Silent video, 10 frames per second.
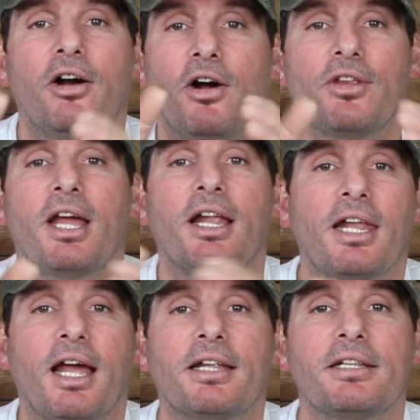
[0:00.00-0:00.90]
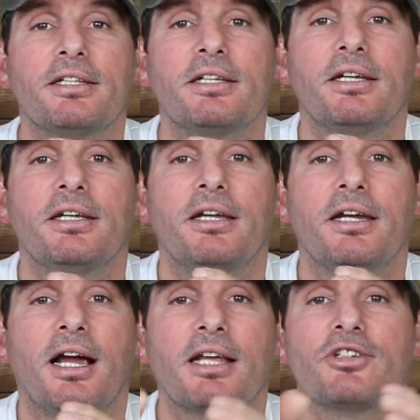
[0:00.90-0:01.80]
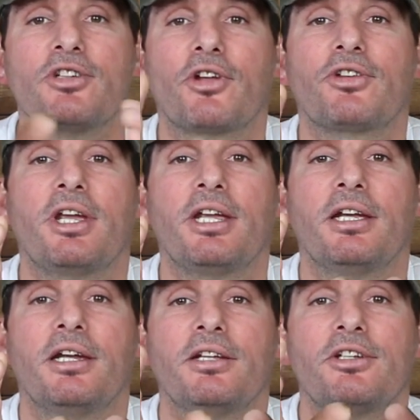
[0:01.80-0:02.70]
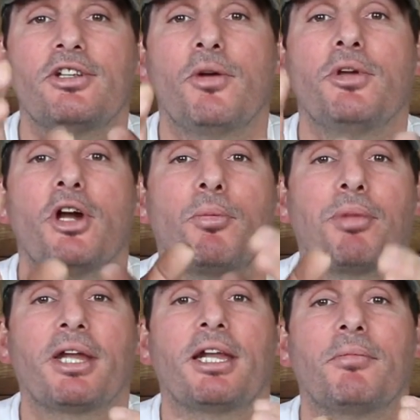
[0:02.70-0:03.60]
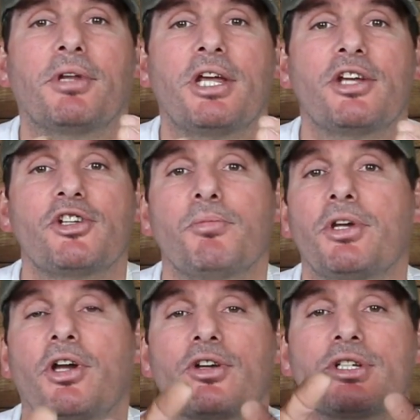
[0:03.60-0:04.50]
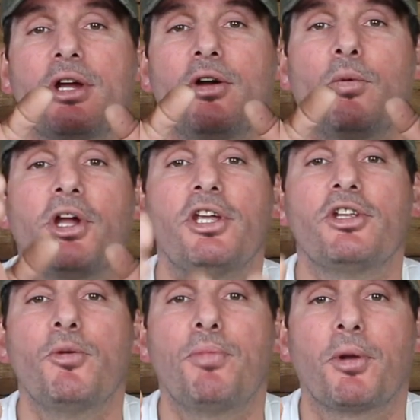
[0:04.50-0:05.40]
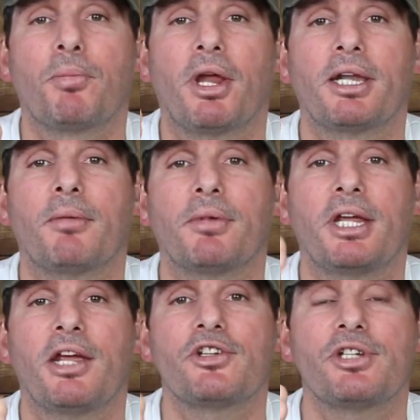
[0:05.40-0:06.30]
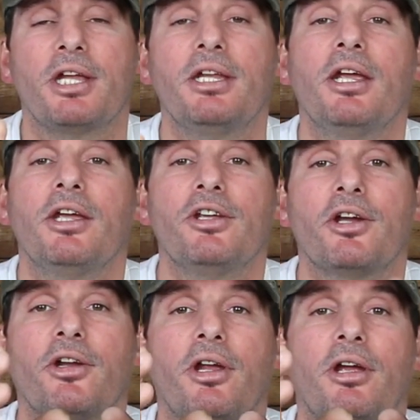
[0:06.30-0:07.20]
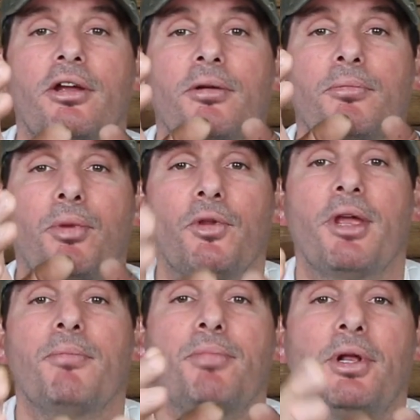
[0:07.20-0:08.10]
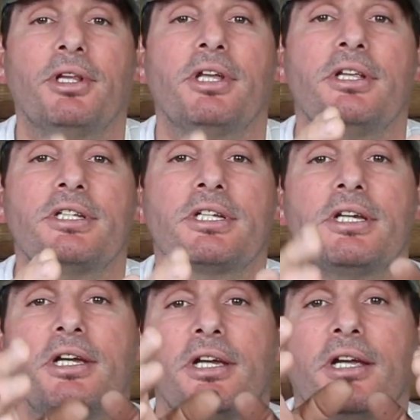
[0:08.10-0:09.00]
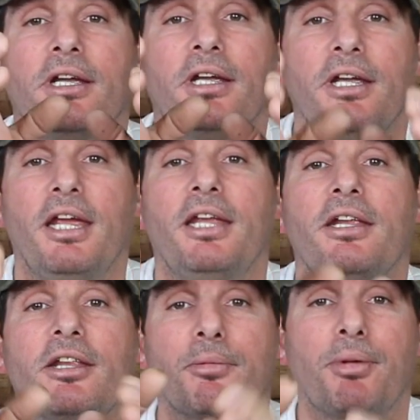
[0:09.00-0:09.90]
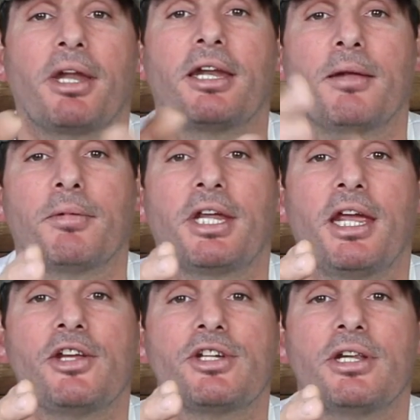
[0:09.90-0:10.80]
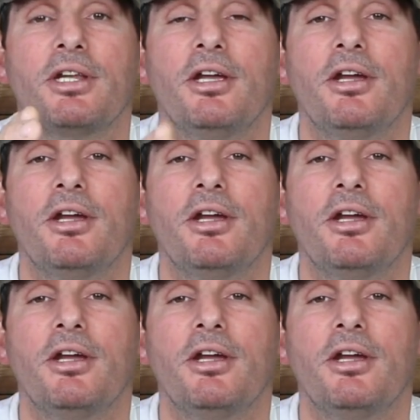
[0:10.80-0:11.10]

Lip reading: on that land has nothing to do with your planning application, because when you do put a planning application in, you're going to put them buildings in the planning application.